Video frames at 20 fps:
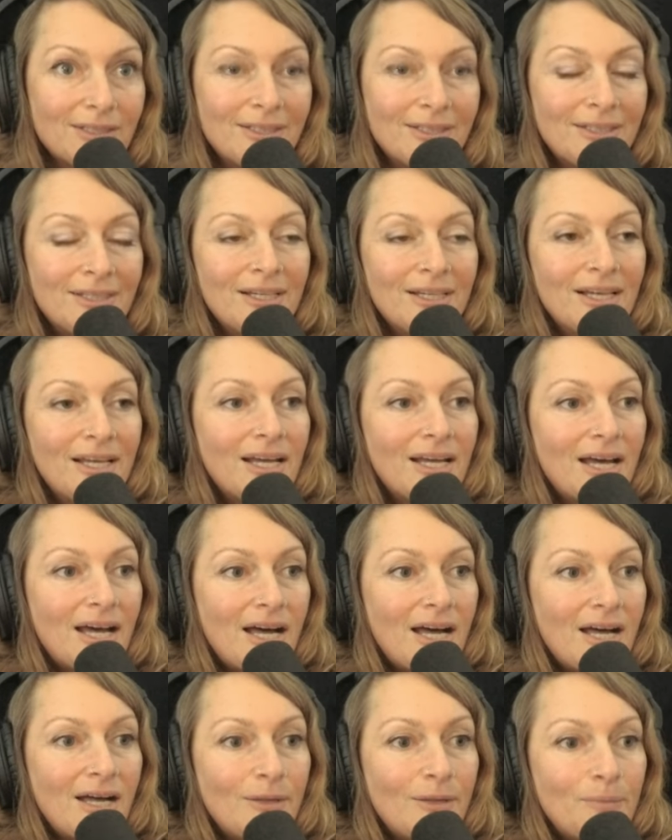Mm-hmm.
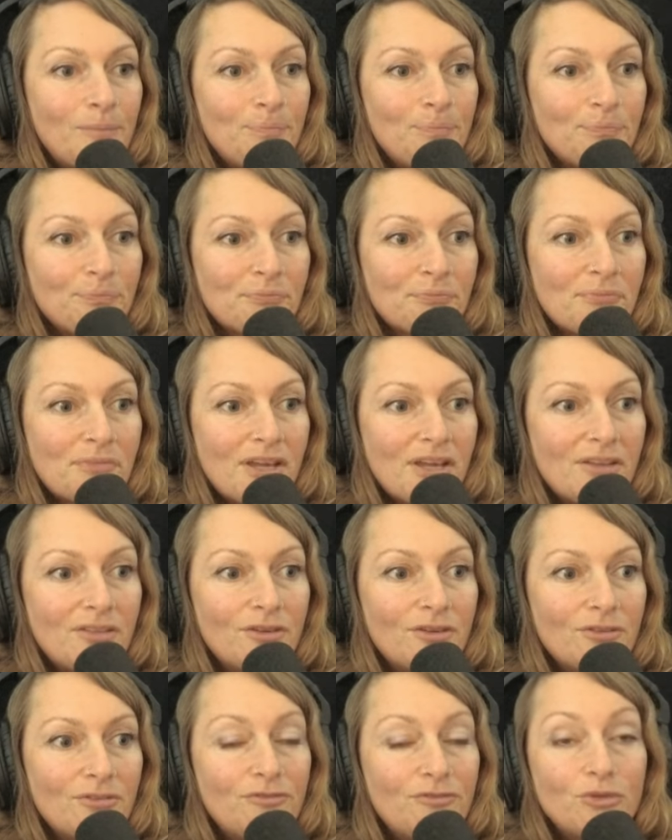Um,
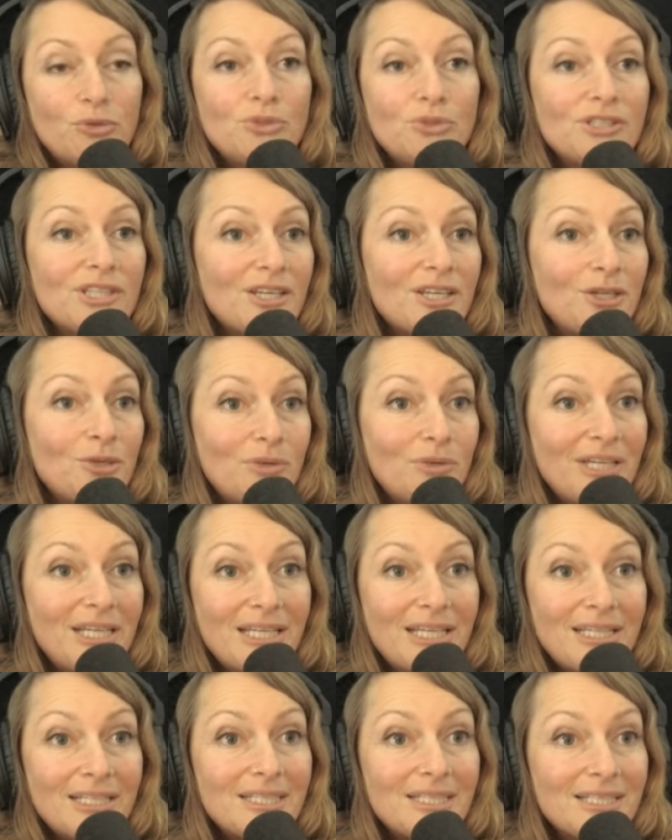the foods that you
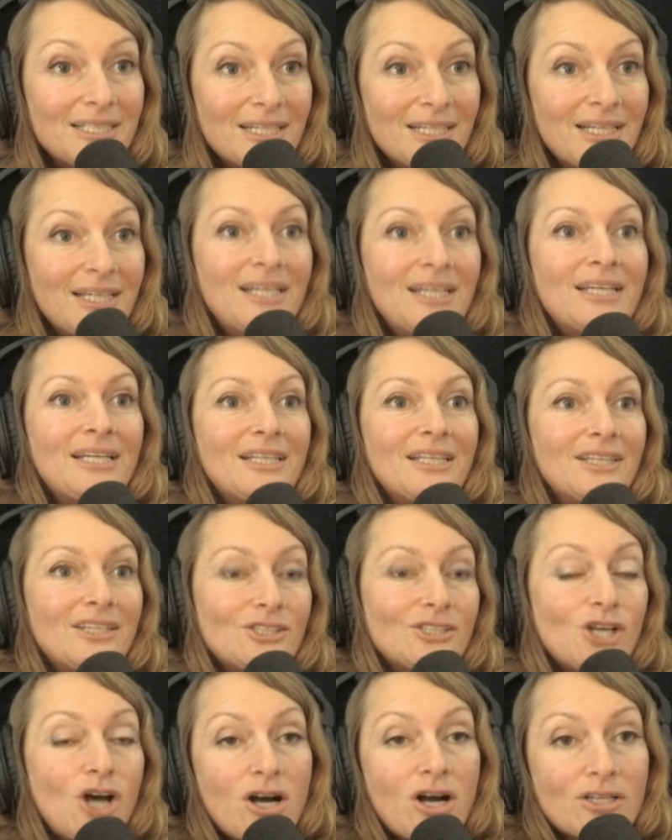eat, the
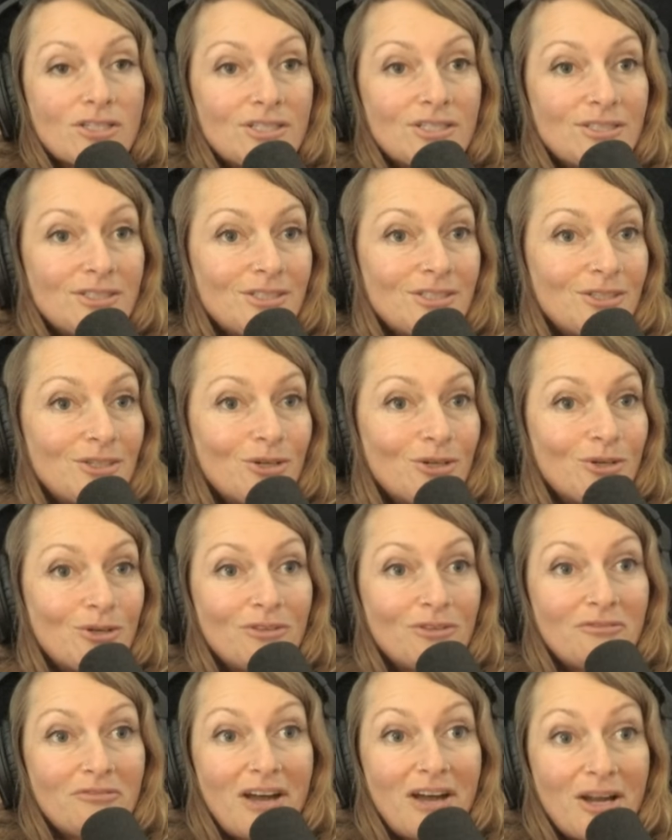toxins in your
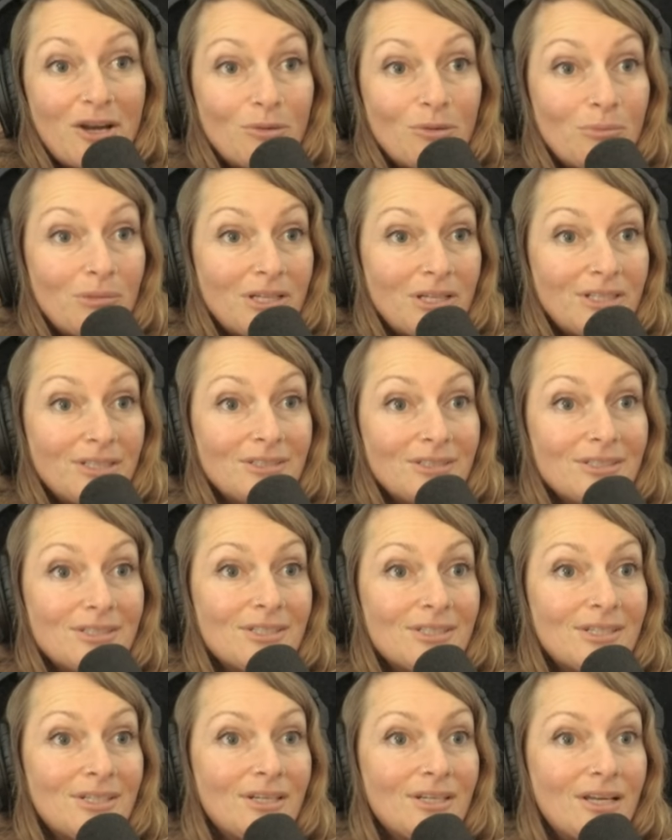
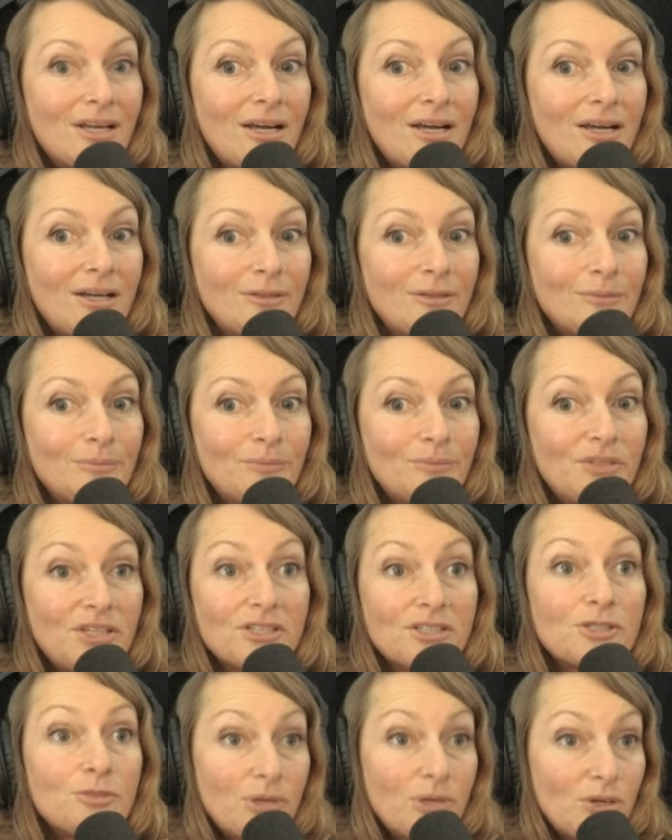environment, um, the
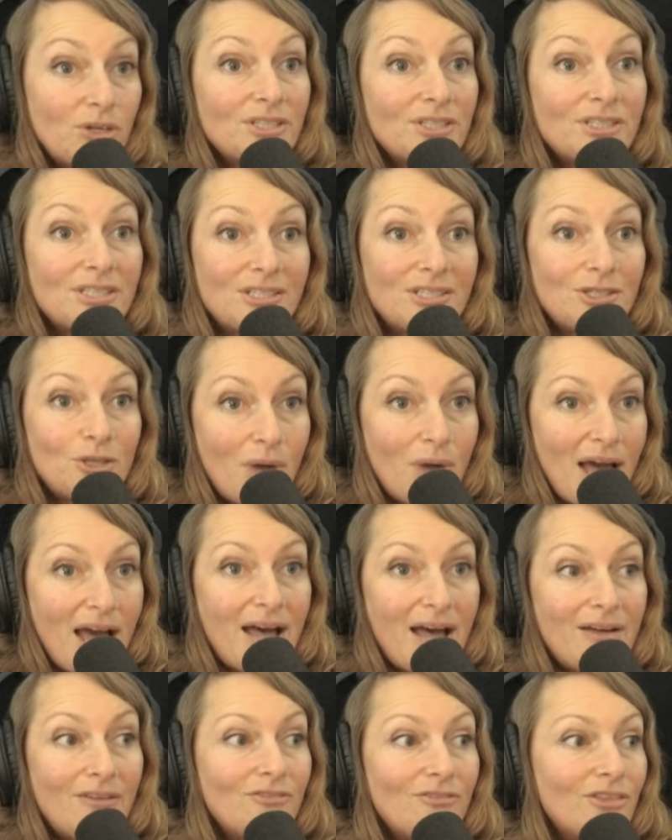experiences you
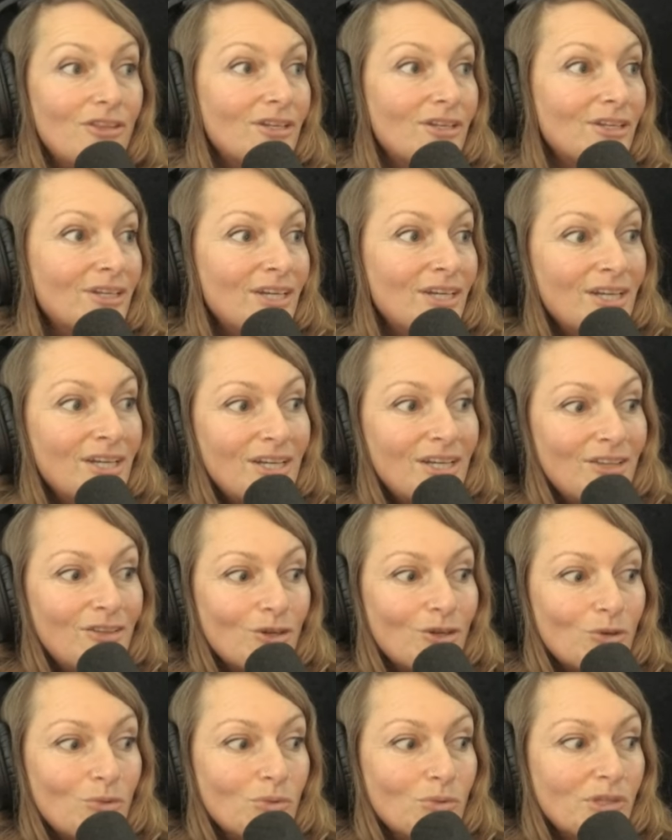have, the
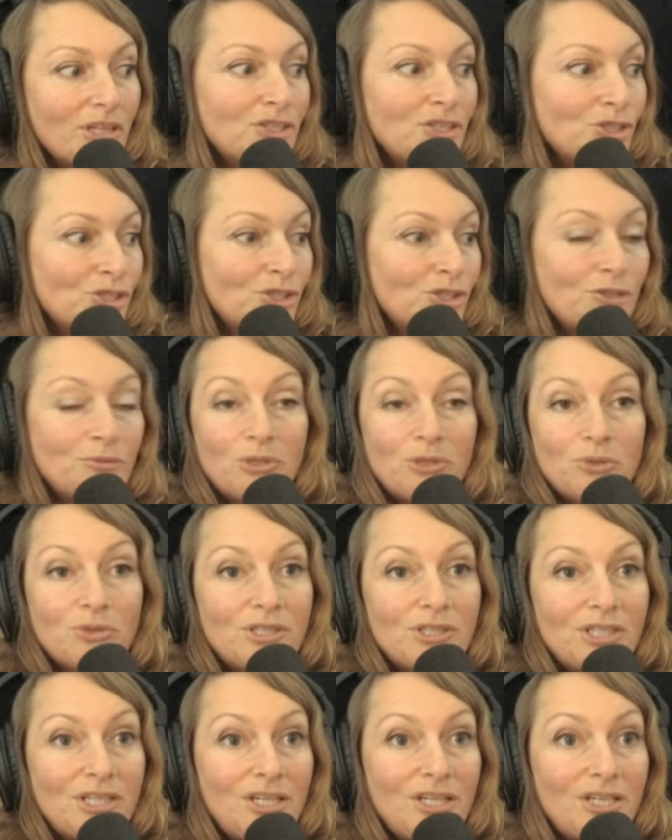the relationship you
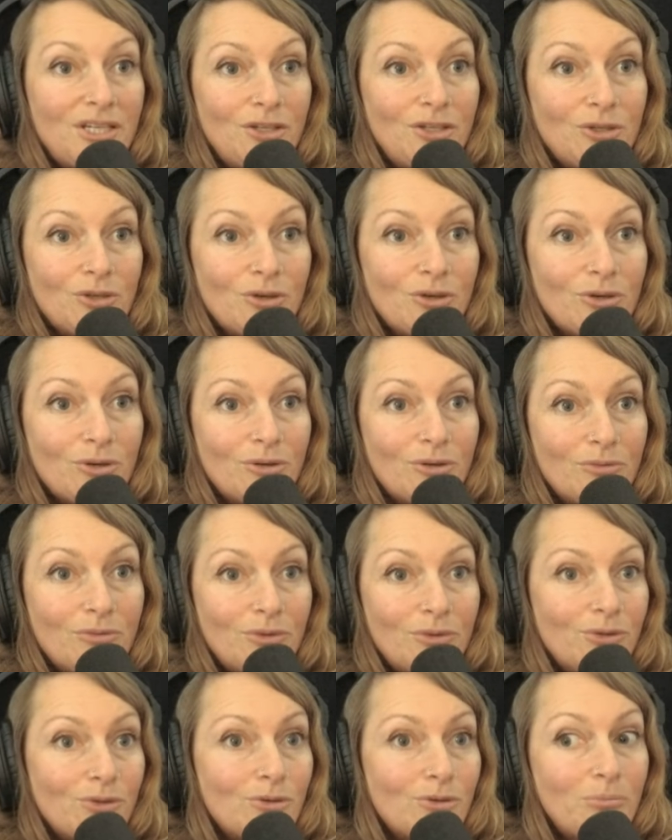see your
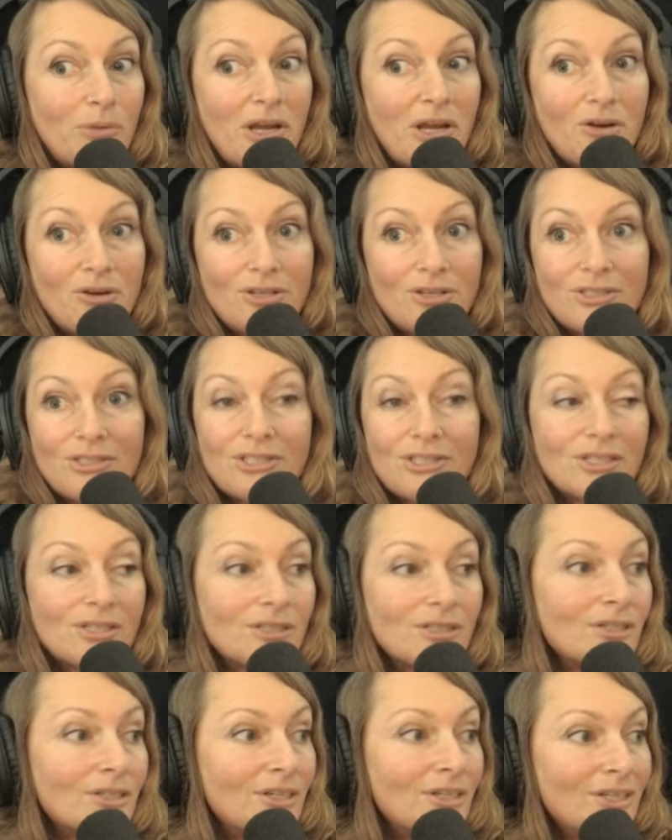your parents
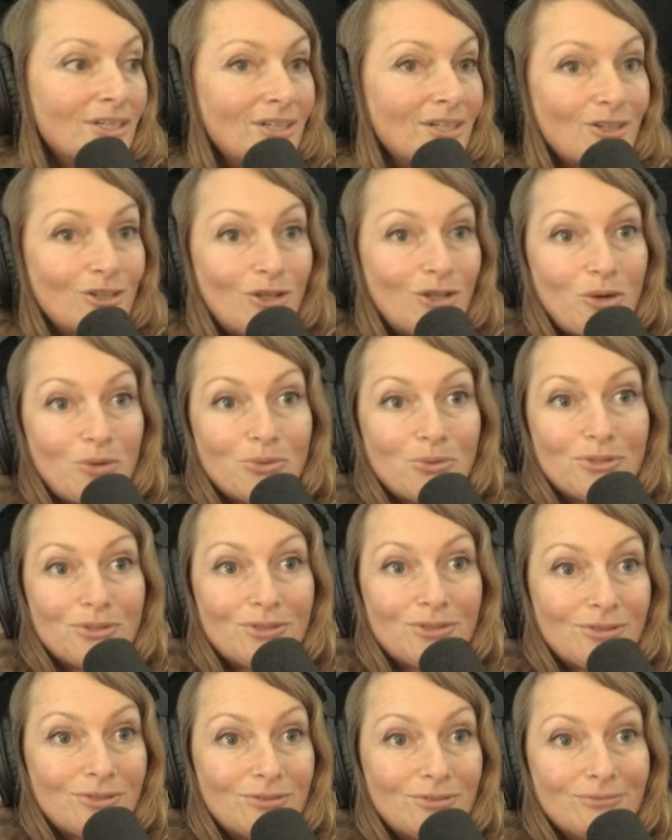and
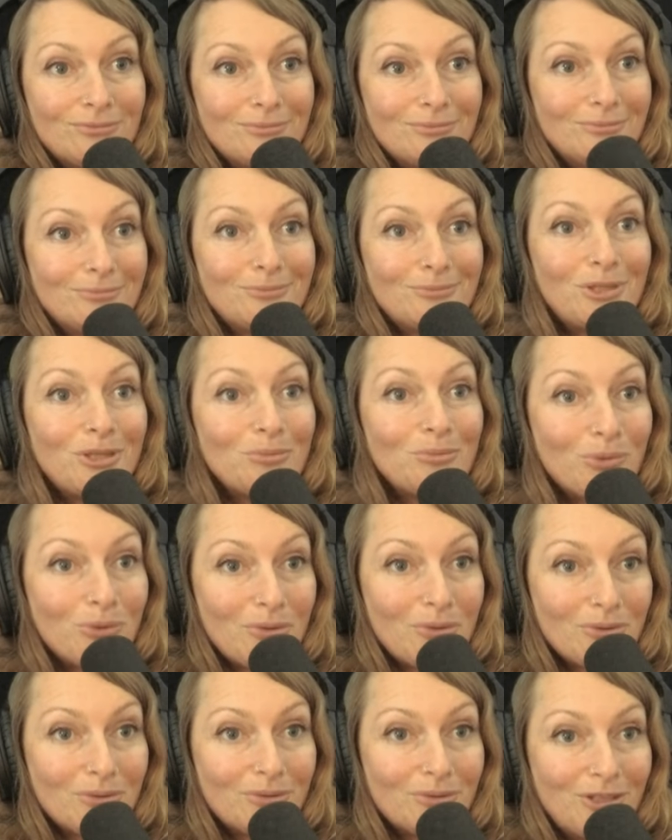close
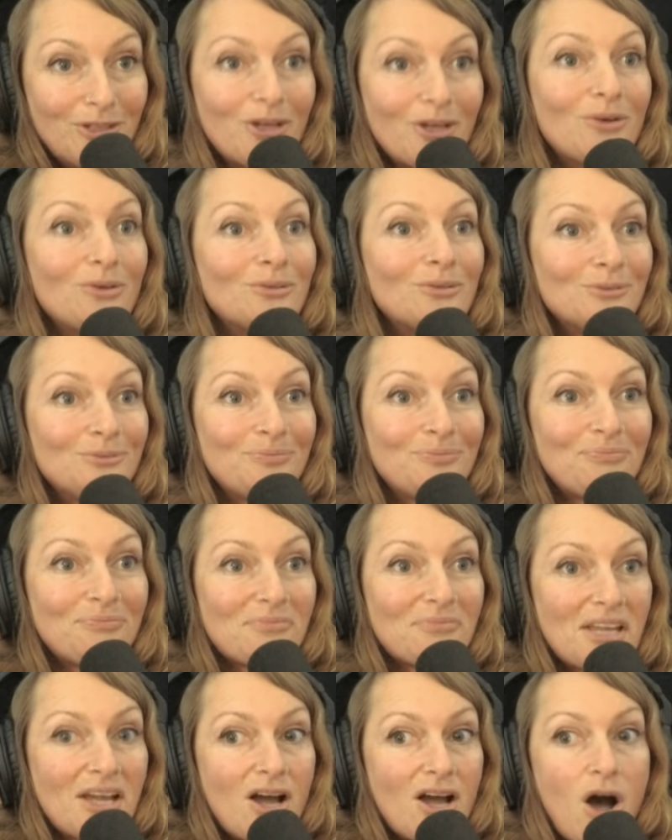people, you know,
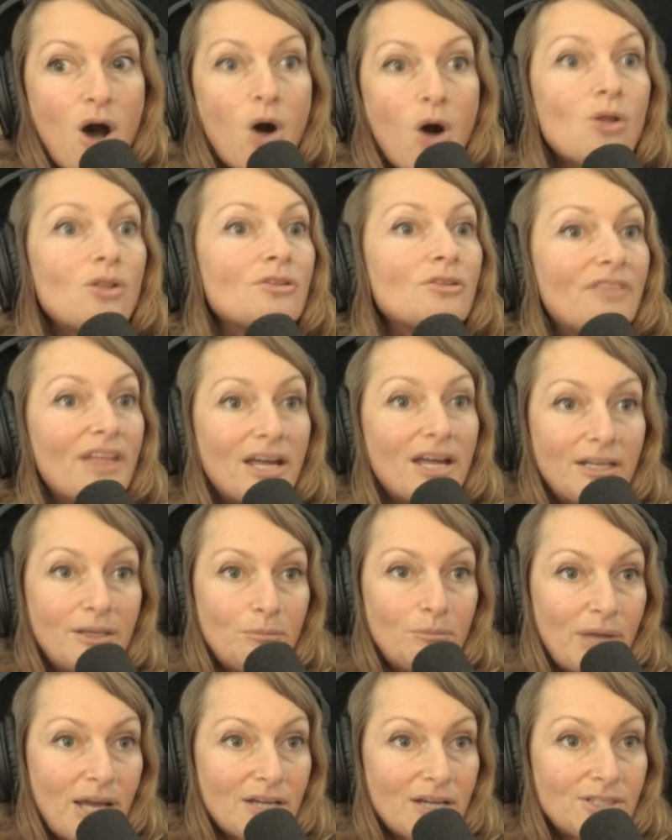mm-hmm. all of that
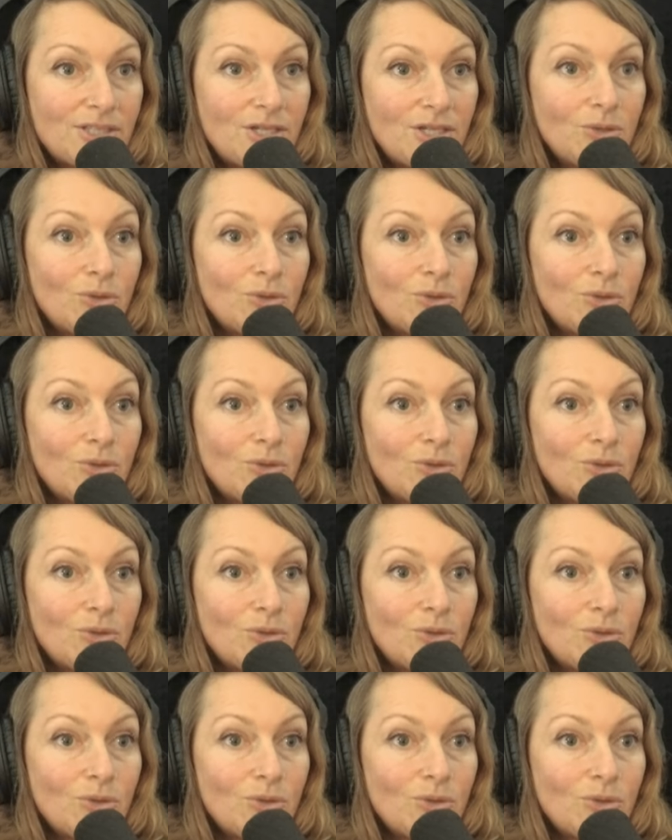impacts you.